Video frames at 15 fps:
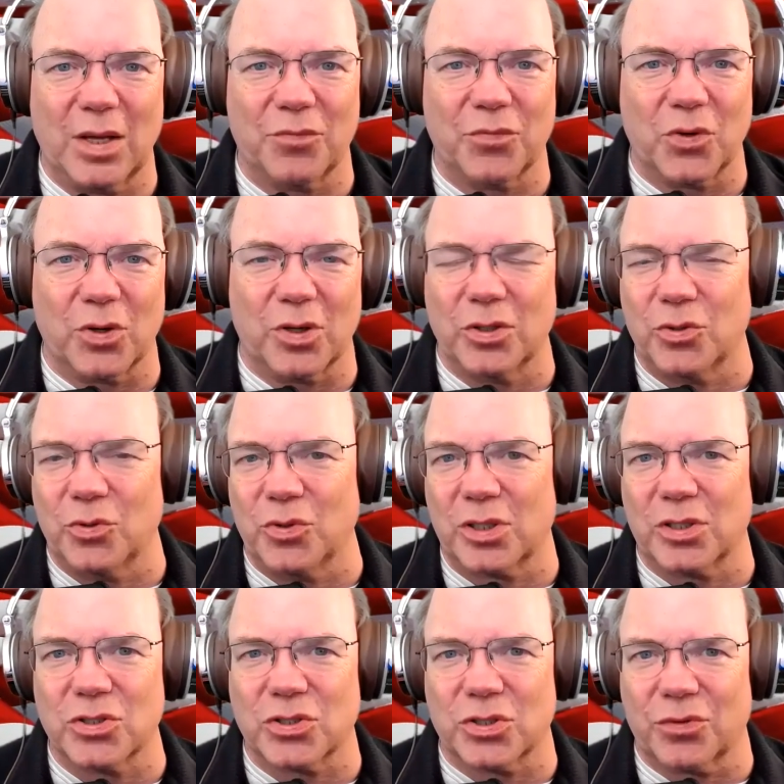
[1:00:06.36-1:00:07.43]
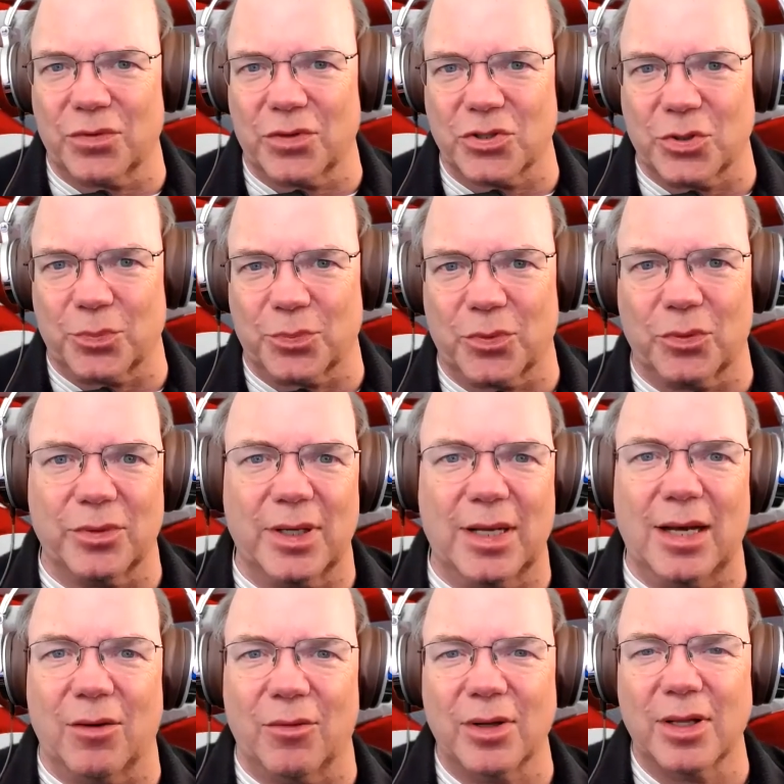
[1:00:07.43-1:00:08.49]
If you're going to do the conservatorship route.
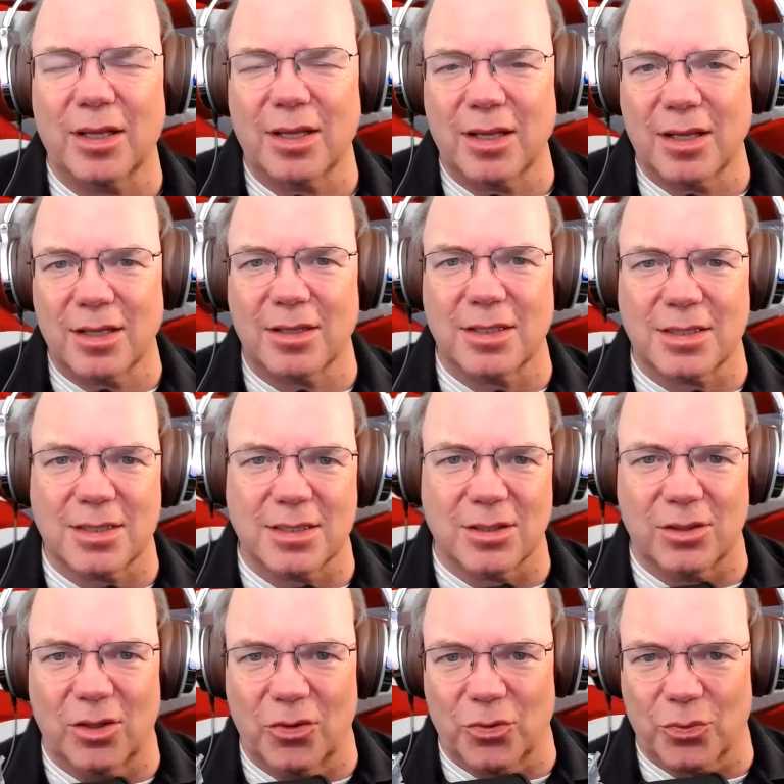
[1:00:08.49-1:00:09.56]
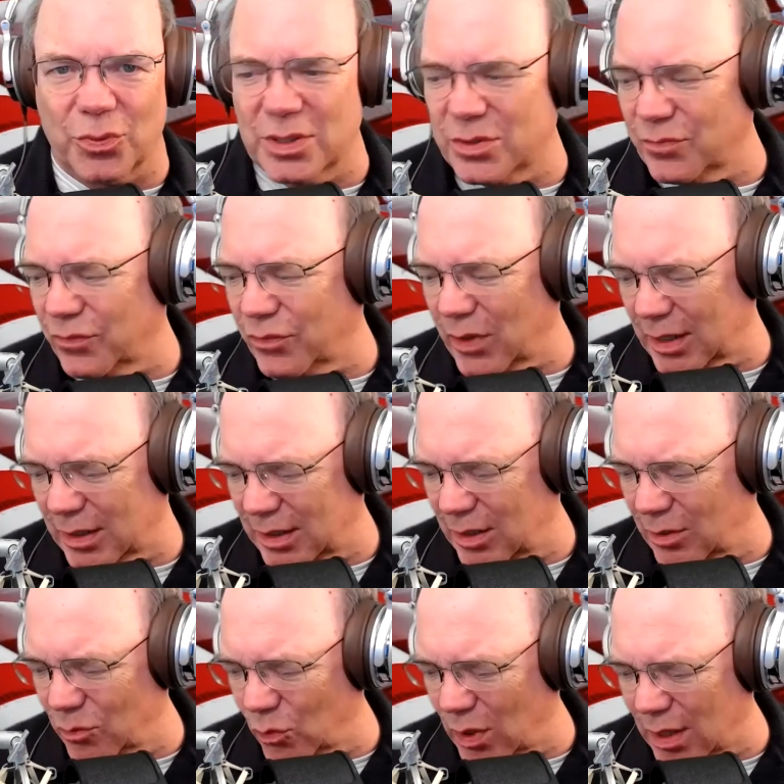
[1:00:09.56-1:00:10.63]
Now, this is another reason,
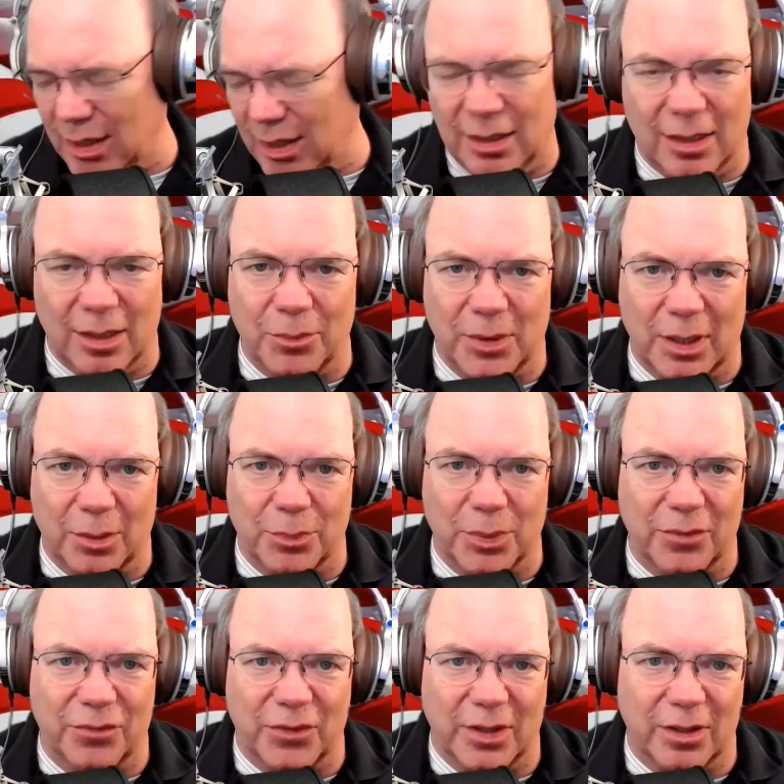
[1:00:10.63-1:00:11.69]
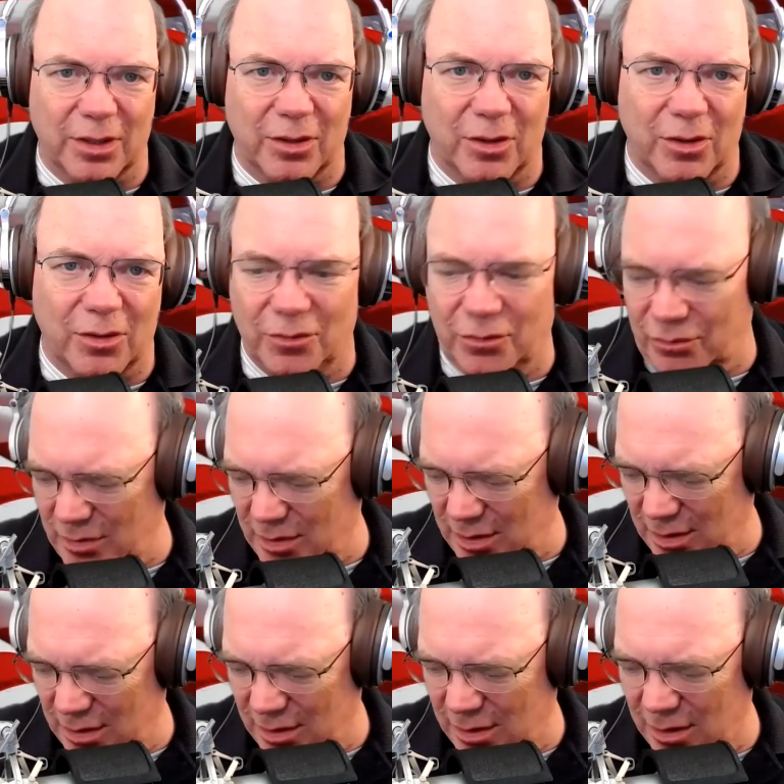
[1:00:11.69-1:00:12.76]
frankly, why I'm not a big fan of
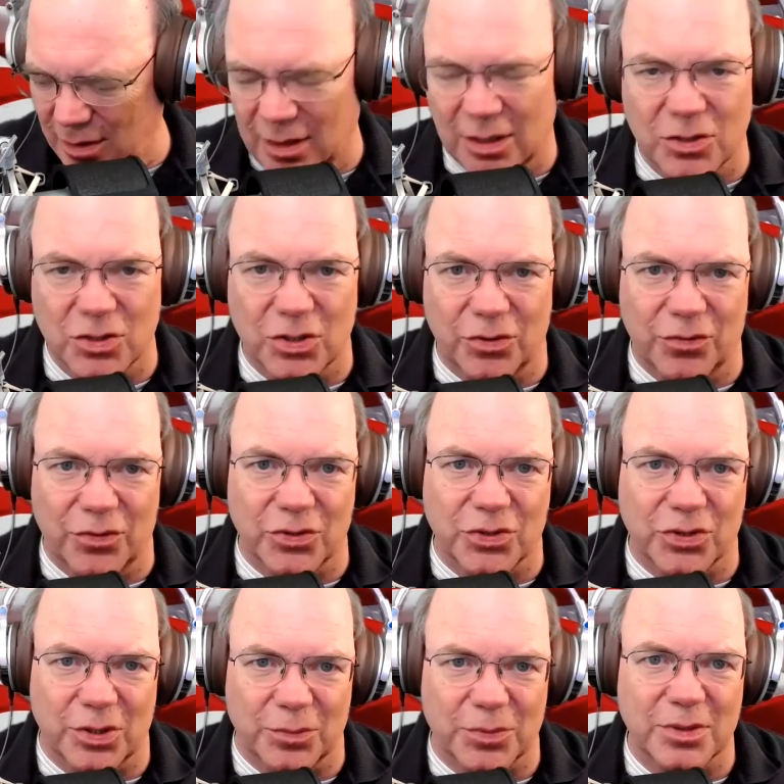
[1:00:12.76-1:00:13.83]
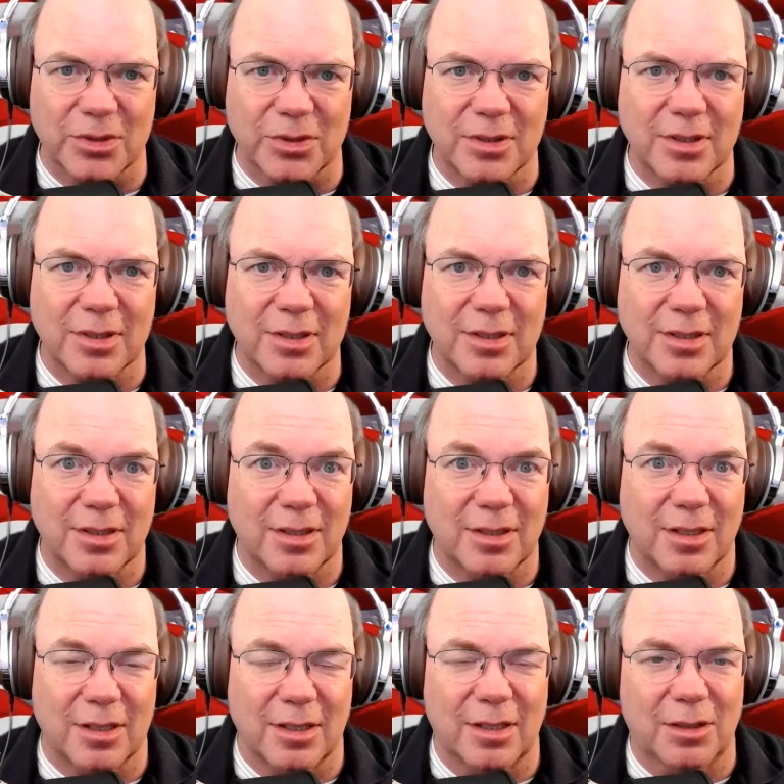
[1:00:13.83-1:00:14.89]
conservatorships,
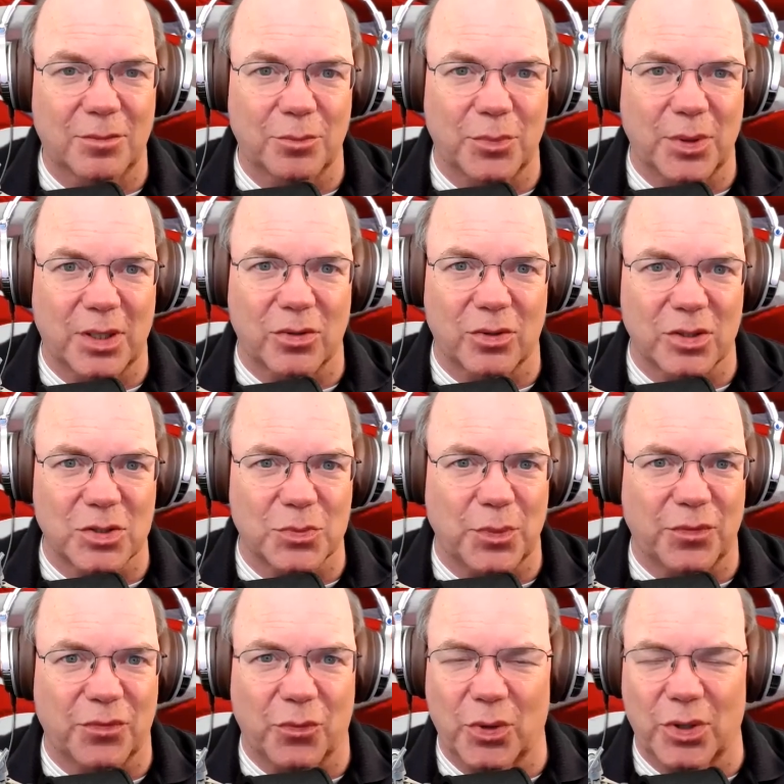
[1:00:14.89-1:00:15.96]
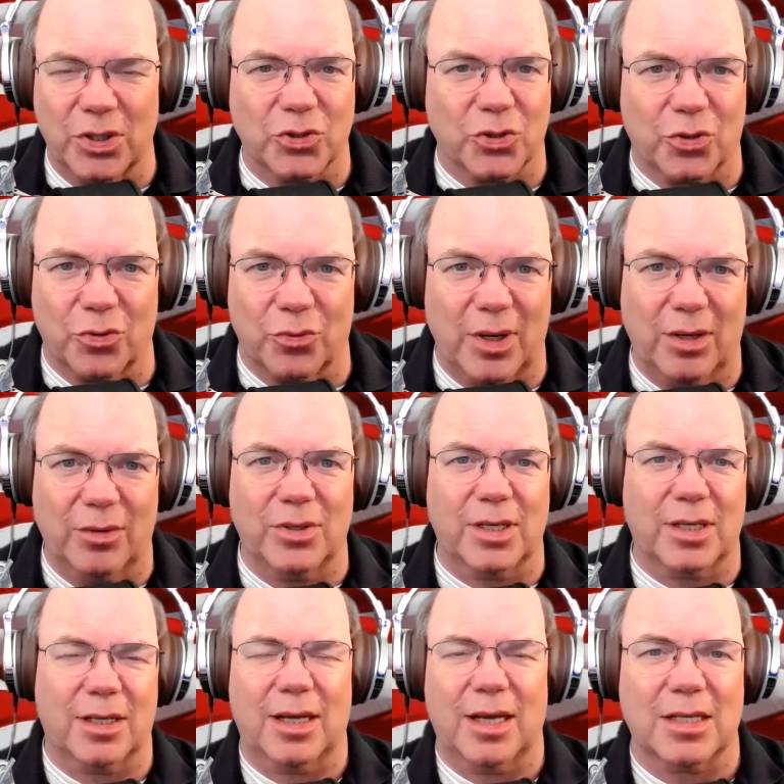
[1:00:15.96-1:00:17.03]
right? Because before you turn around,
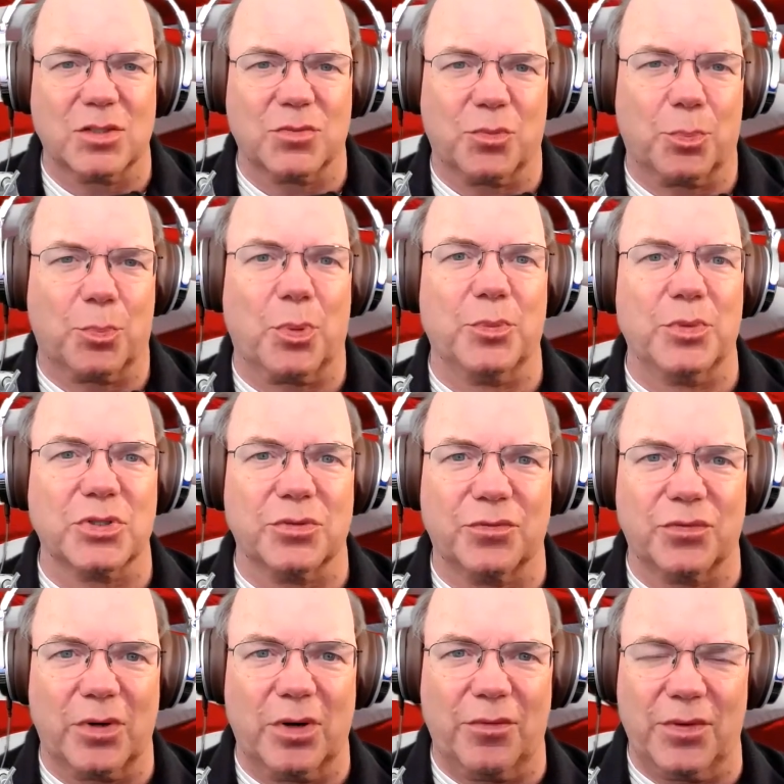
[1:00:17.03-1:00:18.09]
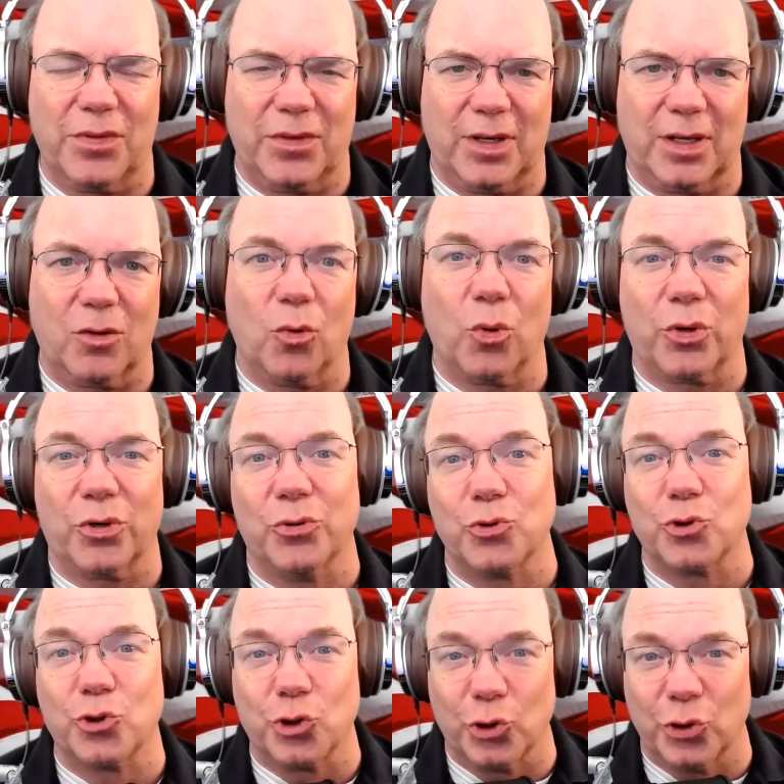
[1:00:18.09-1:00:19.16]
you got to ask permission for everything, or
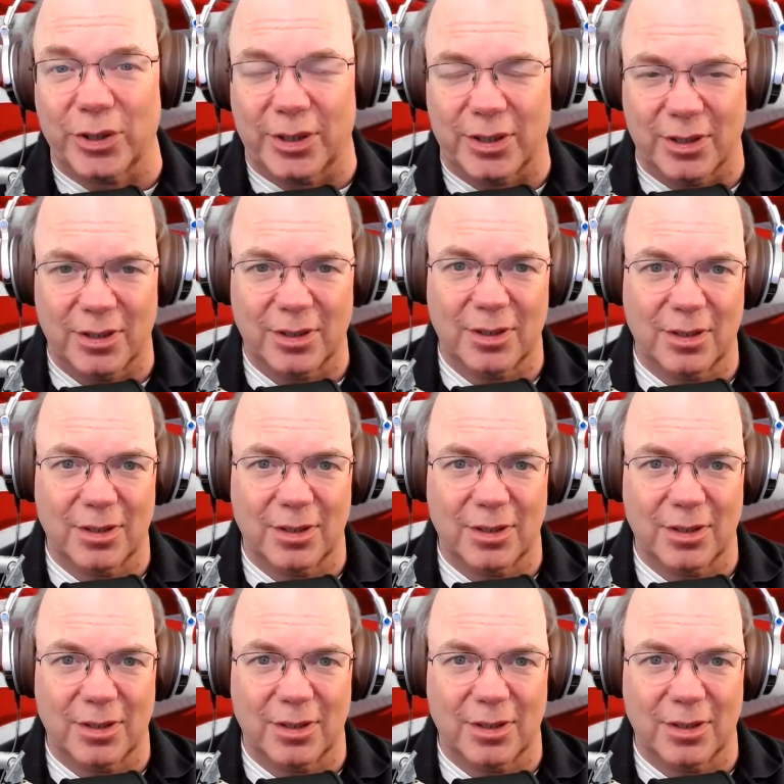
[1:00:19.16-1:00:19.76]
you should.